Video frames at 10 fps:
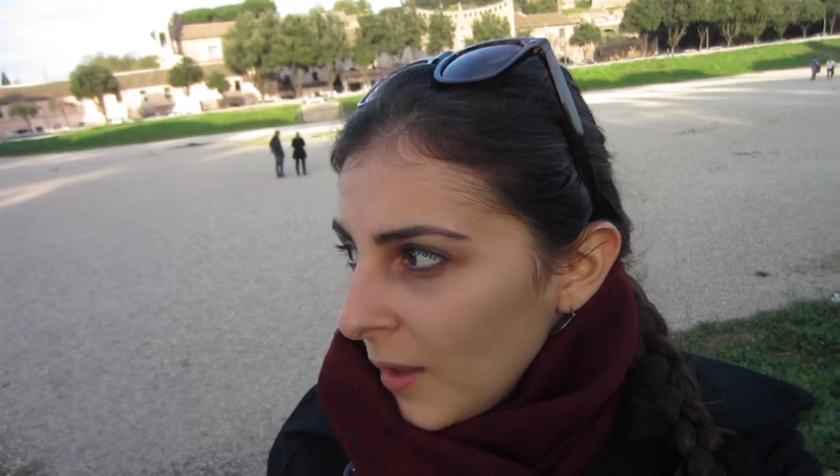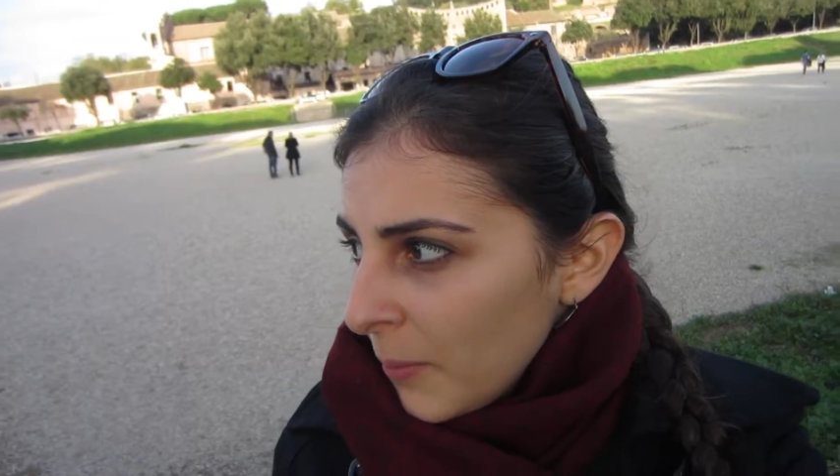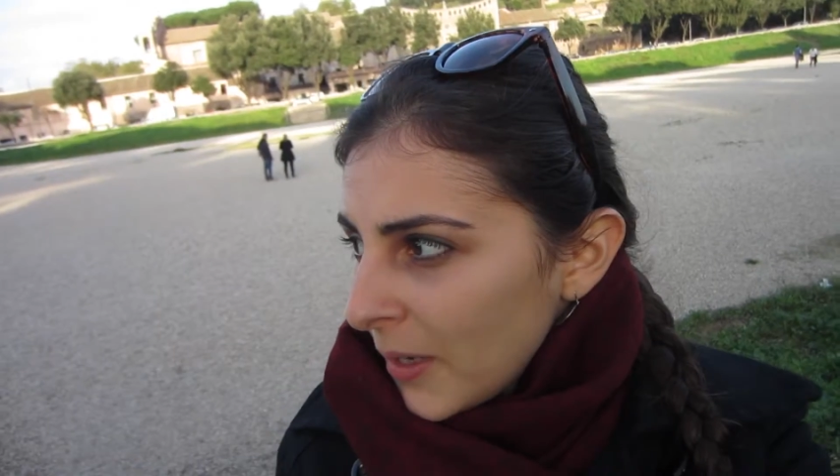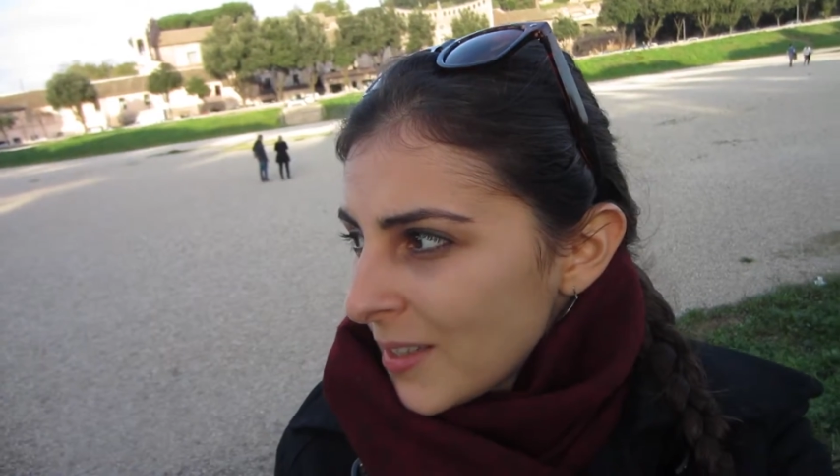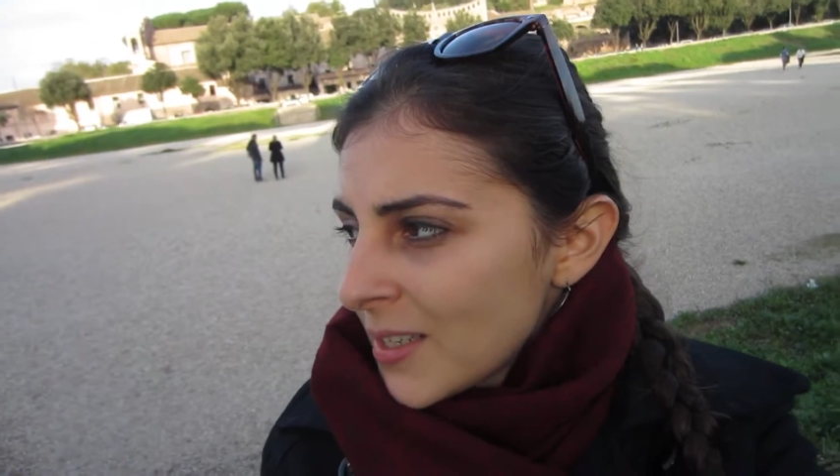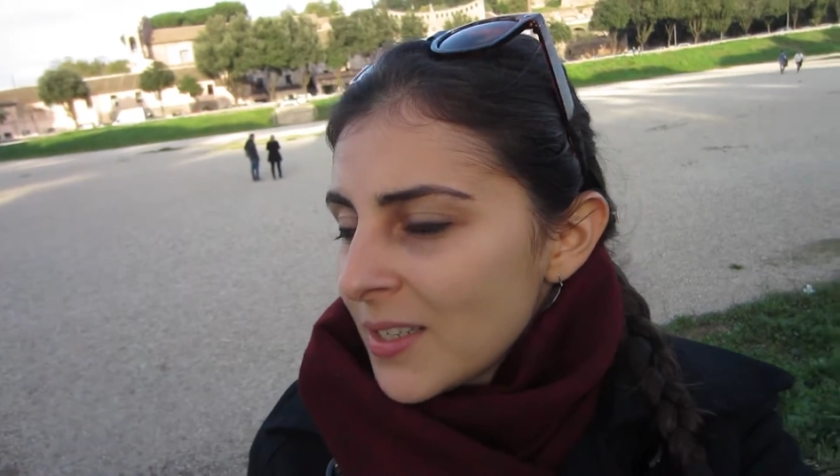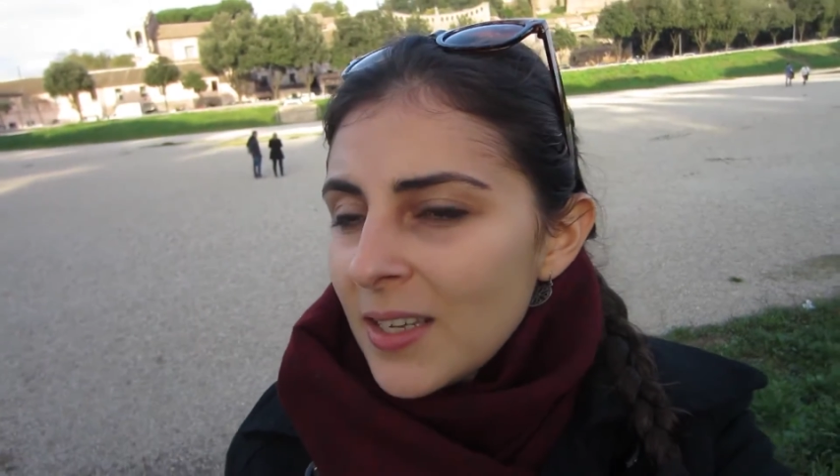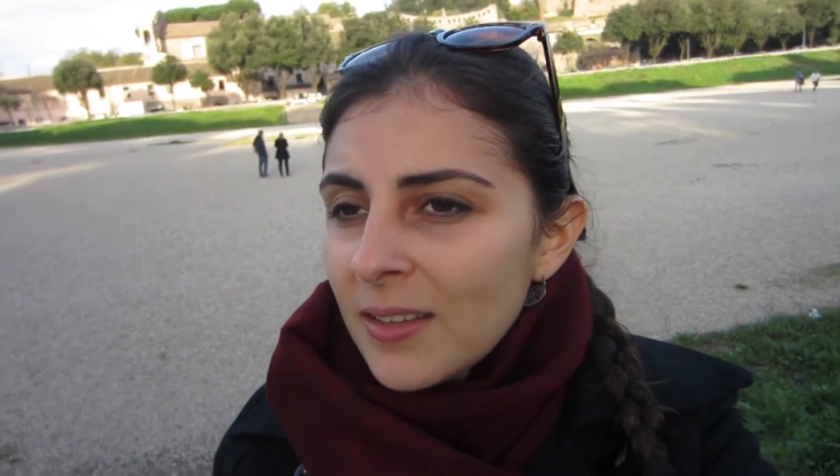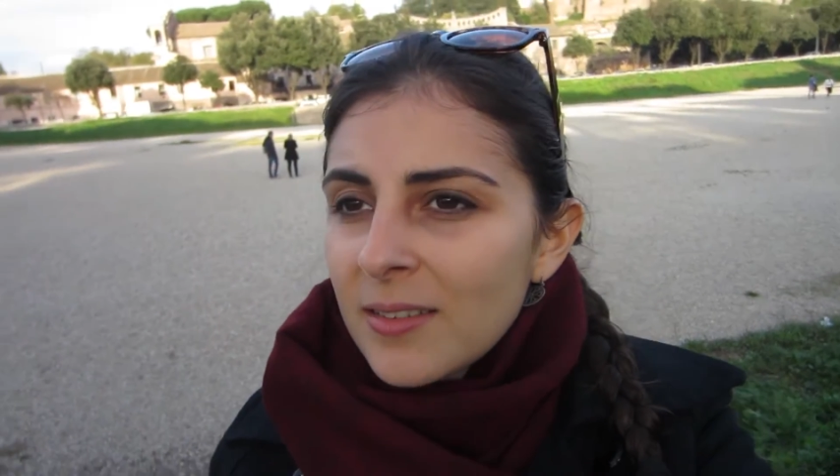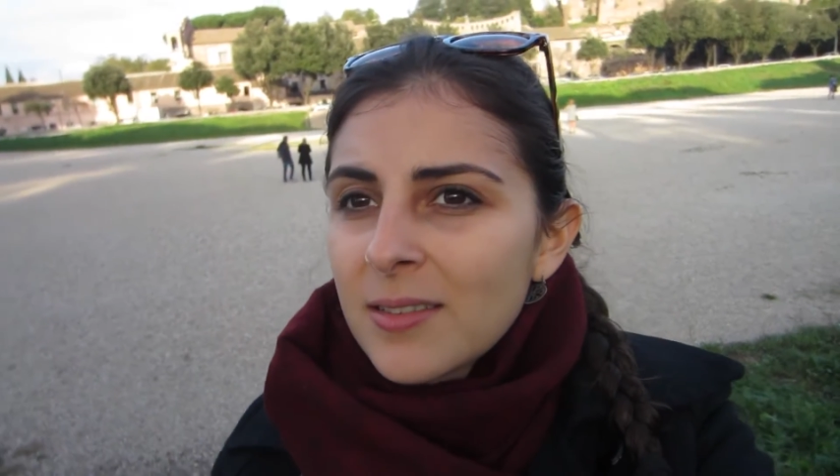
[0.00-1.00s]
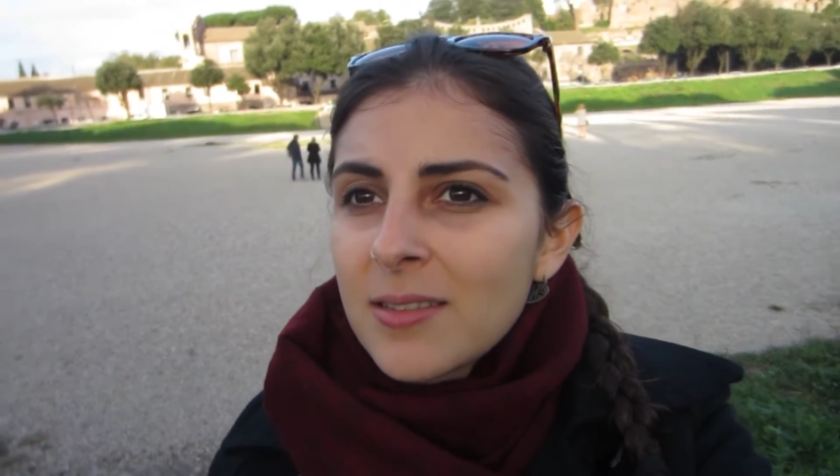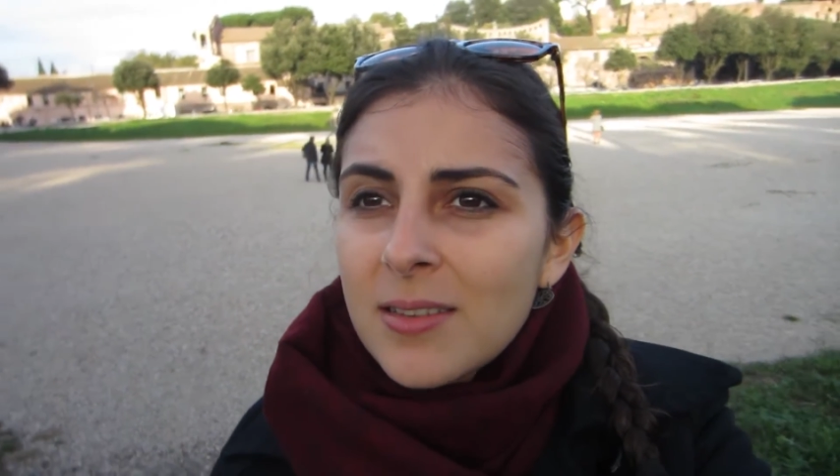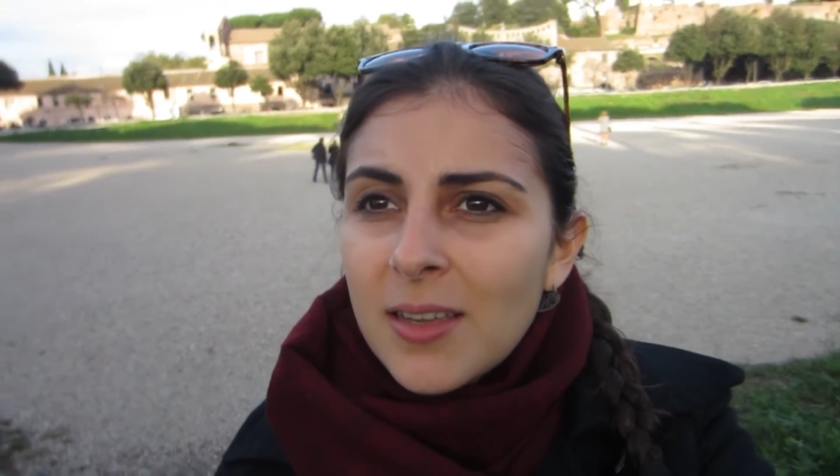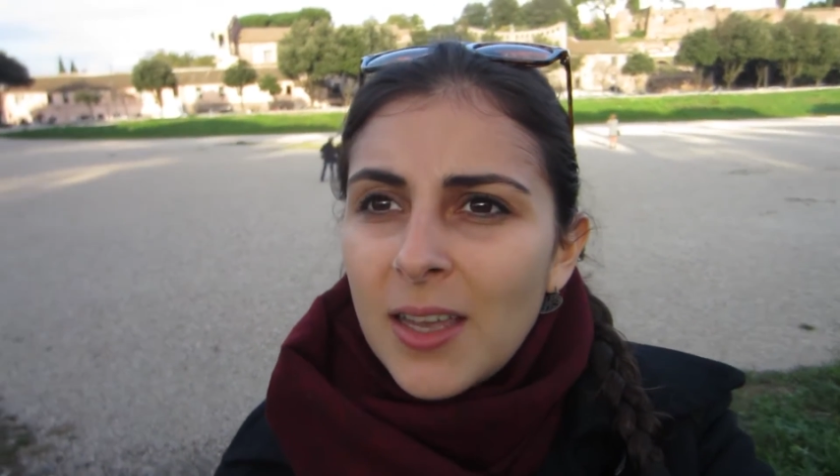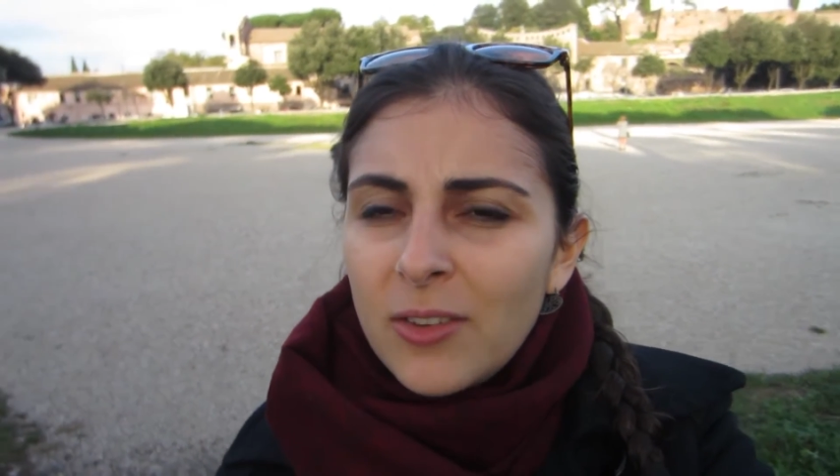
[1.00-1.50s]
But cities
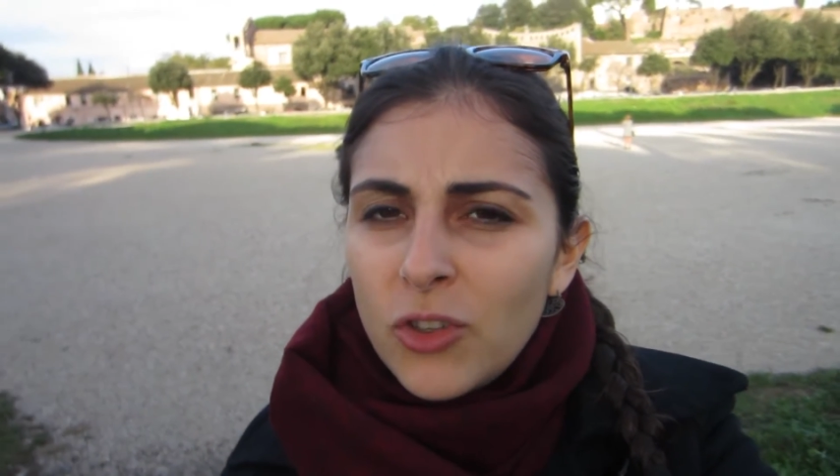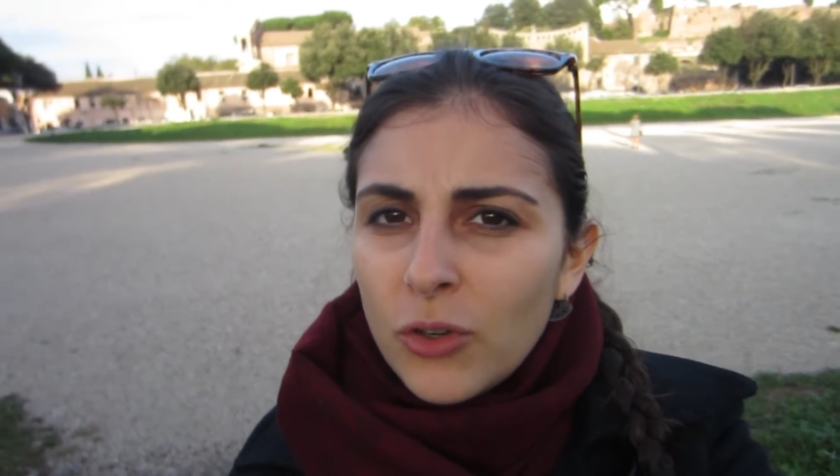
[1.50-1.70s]
in